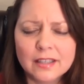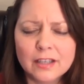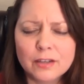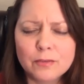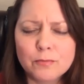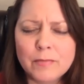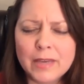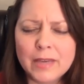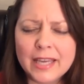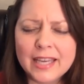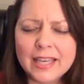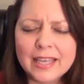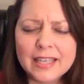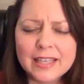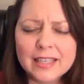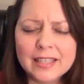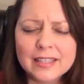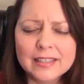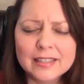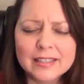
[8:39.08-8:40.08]

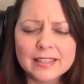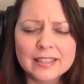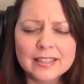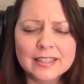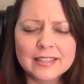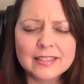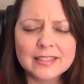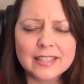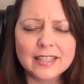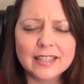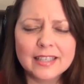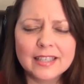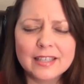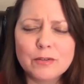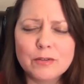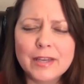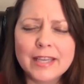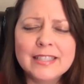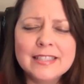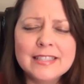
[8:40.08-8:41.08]
May this
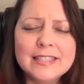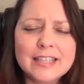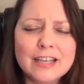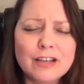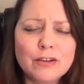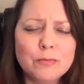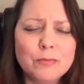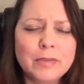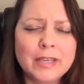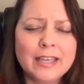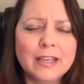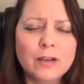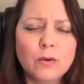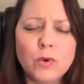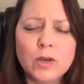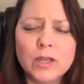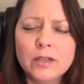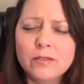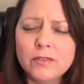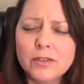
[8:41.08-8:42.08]
end up being
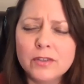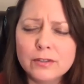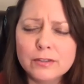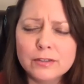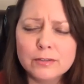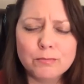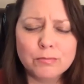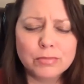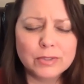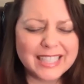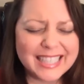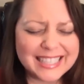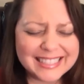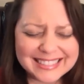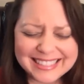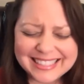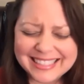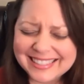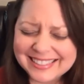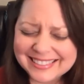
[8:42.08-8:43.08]
one of those
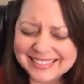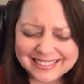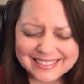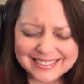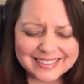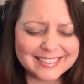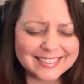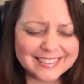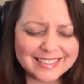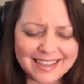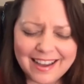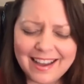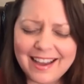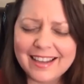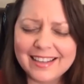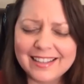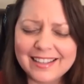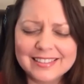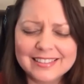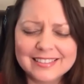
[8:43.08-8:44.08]
blessings in
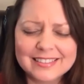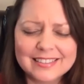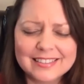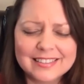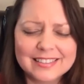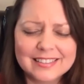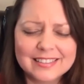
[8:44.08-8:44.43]
disguise.